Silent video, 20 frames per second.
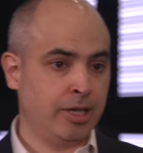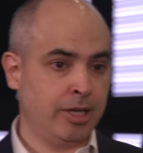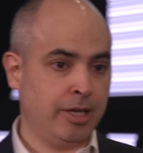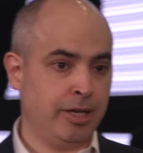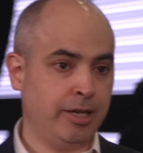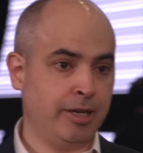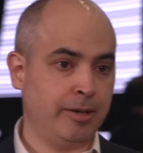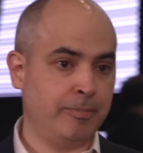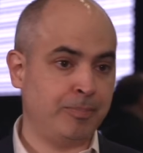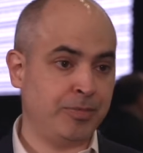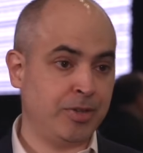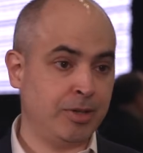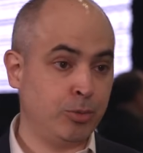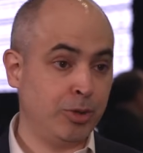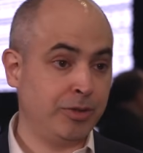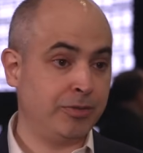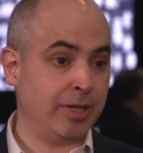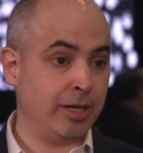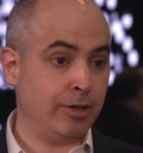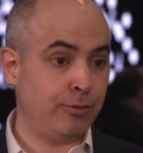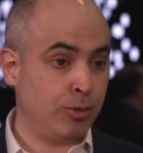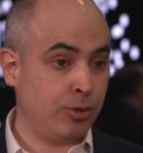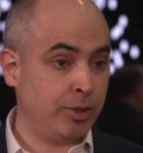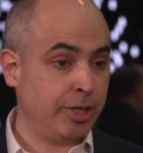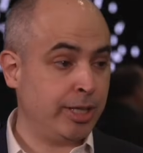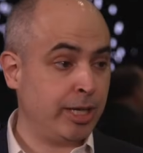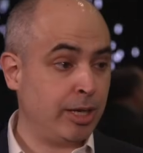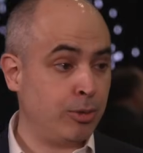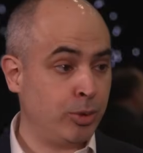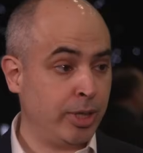Um, with
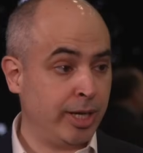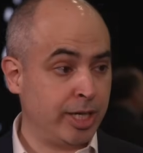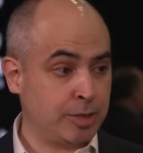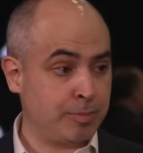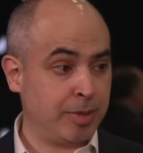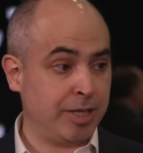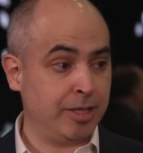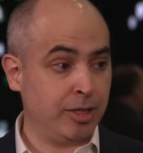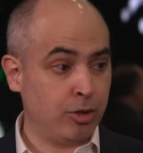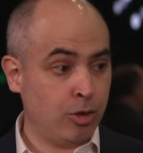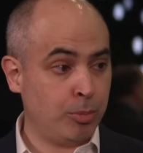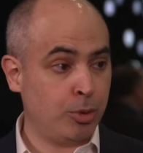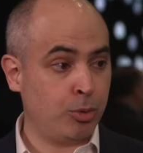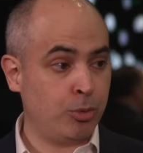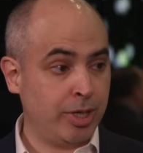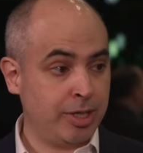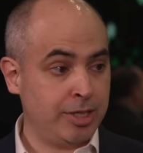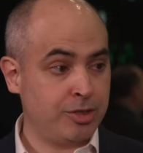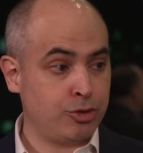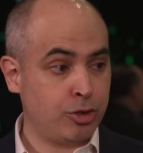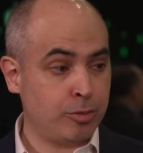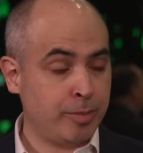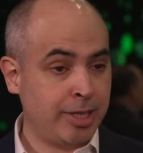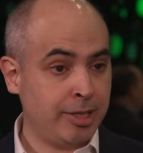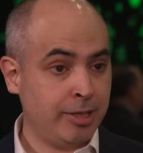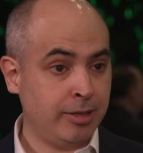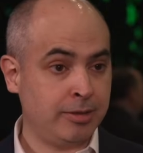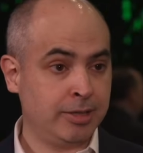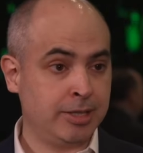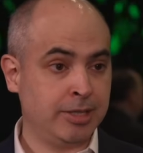Telefonica, we are expanding Open RAN in
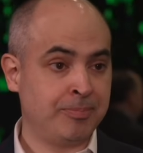Germany,